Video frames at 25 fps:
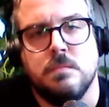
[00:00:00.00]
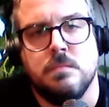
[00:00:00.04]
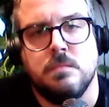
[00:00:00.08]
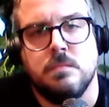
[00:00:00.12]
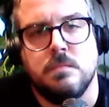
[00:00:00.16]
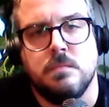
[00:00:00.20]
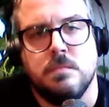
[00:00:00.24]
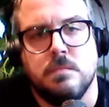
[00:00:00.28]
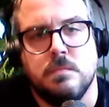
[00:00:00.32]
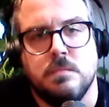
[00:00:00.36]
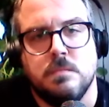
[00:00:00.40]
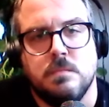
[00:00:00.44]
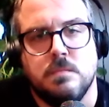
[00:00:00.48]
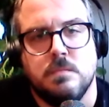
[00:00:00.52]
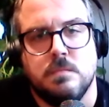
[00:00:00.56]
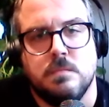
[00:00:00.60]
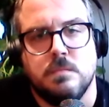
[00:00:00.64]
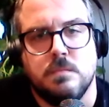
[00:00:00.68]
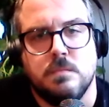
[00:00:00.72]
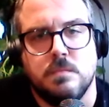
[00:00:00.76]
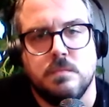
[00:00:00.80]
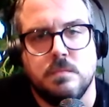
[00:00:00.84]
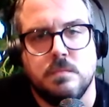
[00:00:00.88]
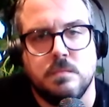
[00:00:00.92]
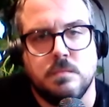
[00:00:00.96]

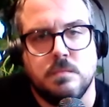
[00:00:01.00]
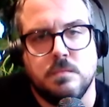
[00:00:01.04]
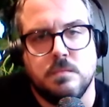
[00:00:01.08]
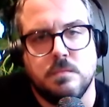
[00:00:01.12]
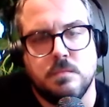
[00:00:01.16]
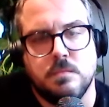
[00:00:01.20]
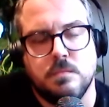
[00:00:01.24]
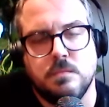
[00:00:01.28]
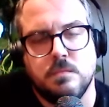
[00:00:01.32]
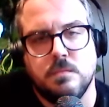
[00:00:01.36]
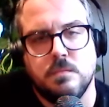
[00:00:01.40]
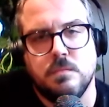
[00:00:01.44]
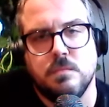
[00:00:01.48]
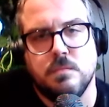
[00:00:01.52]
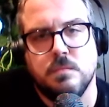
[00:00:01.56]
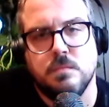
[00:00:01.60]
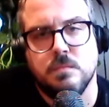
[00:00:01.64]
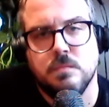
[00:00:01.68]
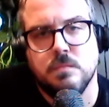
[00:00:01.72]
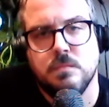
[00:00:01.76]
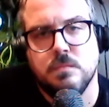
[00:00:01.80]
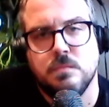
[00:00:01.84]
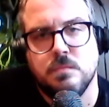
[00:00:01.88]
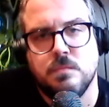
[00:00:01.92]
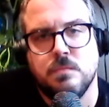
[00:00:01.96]

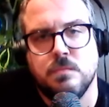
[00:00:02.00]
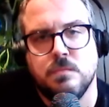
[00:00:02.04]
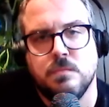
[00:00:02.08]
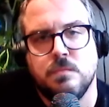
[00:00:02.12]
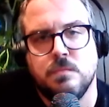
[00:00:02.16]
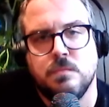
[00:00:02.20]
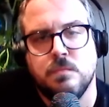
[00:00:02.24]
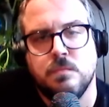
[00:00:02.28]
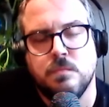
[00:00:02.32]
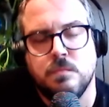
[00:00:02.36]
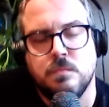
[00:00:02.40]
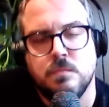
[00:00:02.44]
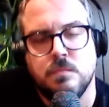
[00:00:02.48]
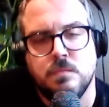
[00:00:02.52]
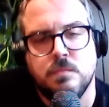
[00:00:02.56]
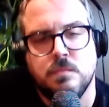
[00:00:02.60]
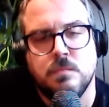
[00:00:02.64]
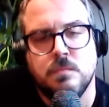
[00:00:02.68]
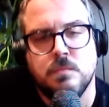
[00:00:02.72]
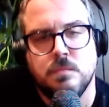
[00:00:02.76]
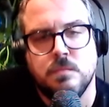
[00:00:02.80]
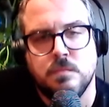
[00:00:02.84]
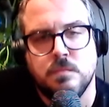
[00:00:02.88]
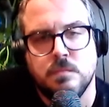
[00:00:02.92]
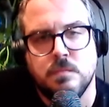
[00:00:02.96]

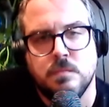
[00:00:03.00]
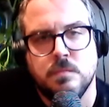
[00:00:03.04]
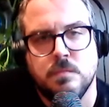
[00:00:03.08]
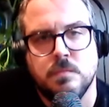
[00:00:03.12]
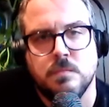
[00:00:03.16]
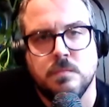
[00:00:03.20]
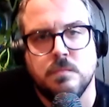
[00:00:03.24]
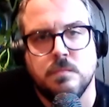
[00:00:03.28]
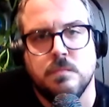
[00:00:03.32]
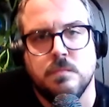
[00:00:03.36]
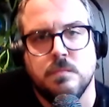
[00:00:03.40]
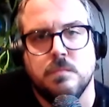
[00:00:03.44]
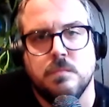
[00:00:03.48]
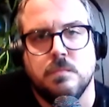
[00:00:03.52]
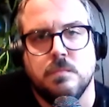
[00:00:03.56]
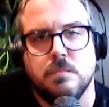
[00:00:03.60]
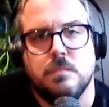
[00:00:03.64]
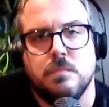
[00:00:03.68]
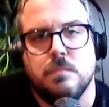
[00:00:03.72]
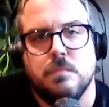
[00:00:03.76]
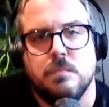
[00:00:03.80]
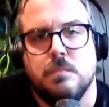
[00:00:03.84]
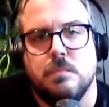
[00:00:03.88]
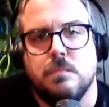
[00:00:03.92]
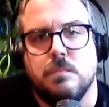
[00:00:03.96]

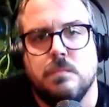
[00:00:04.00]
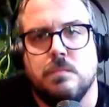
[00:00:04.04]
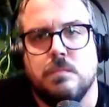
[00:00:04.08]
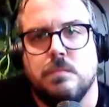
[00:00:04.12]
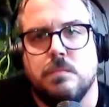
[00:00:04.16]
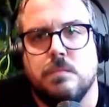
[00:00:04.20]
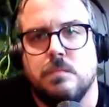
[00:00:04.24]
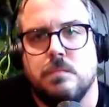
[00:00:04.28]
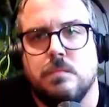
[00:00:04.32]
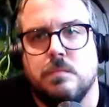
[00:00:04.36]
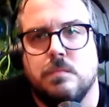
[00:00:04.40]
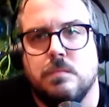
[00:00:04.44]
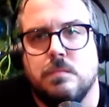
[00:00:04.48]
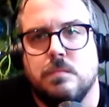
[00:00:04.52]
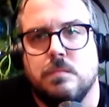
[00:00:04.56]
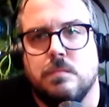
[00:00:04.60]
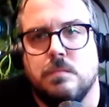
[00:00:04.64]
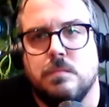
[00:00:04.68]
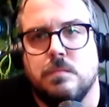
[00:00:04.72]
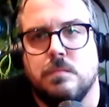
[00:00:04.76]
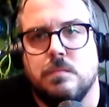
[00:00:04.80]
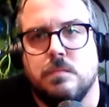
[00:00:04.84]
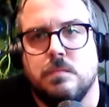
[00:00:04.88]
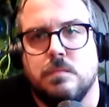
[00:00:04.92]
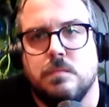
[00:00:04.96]

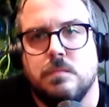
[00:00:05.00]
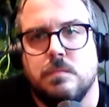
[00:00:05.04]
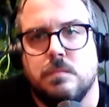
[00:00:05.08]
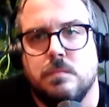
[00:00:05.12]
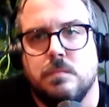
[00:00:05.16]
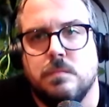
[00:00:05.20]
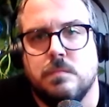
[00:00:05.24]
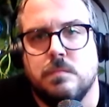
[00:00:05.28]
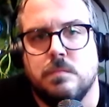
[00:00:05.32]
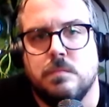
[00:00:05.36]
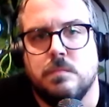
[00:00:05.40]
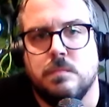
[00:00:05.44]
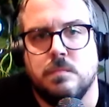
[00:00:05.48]
This person isn't speaking.